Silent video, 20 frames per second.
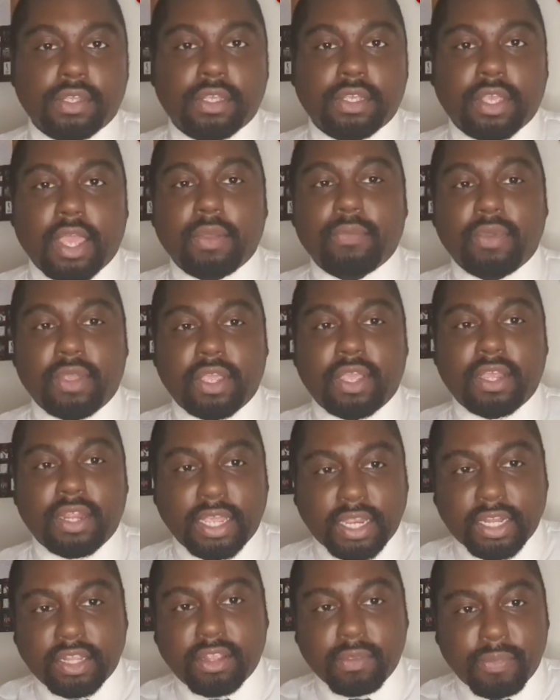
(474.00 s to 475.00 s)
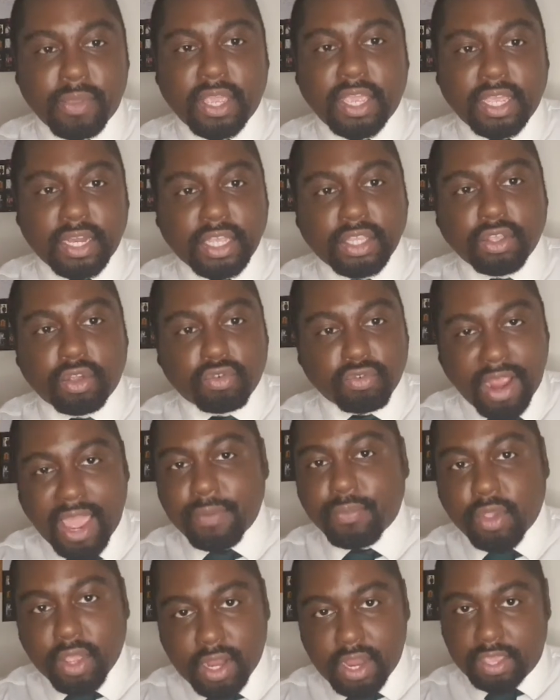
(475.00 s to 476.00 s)
get me? He needs a grand
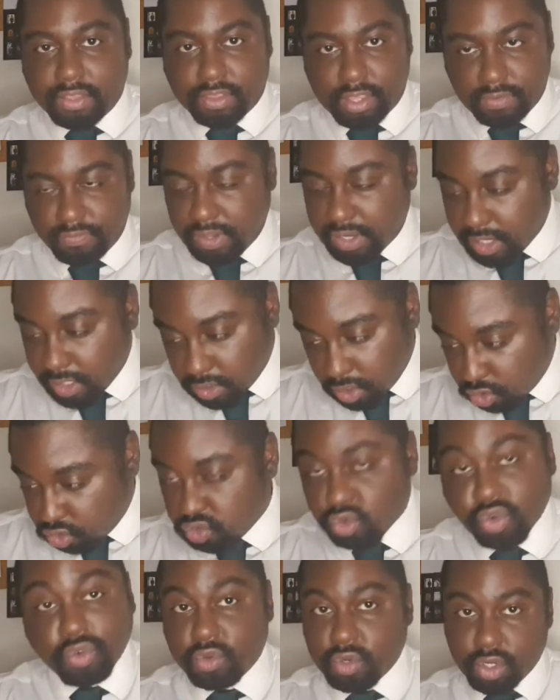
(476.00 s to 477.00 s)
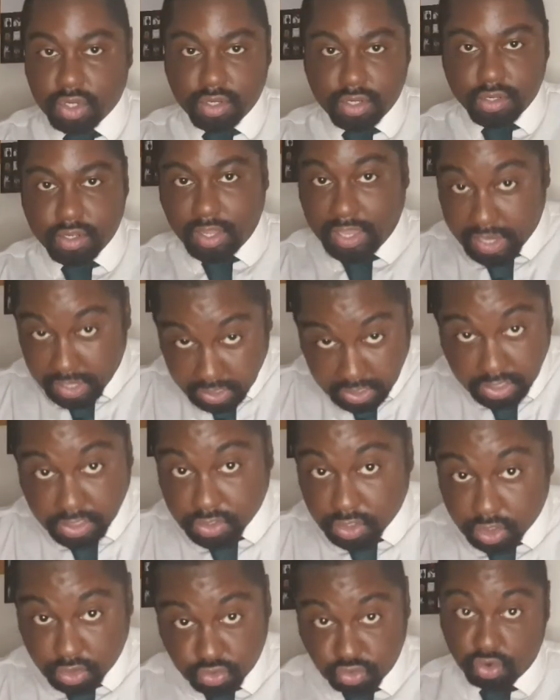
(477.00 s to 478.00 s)
collective. He needs a crew. He needs a
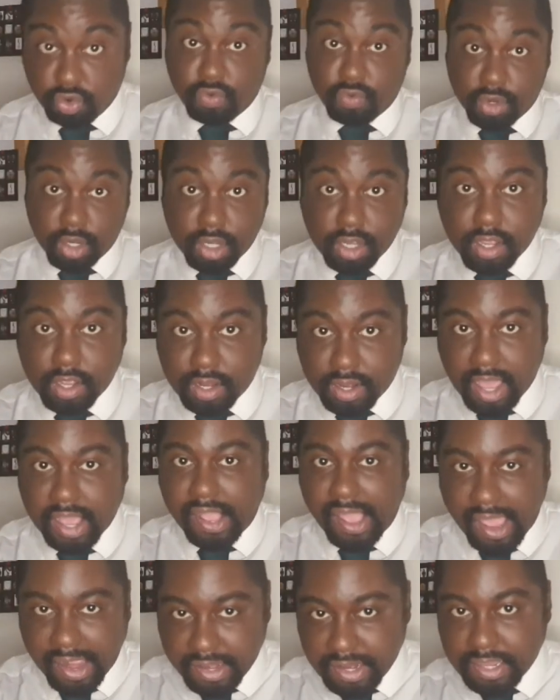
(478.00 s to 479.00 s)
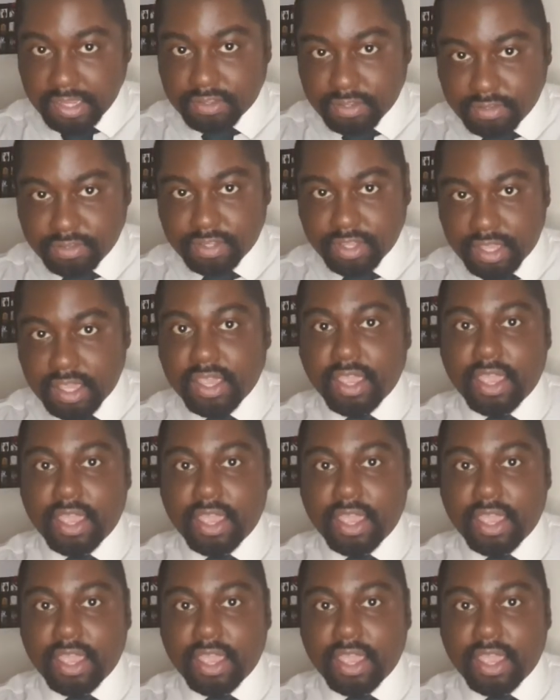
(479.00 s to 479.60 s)
crew. Like, I need to see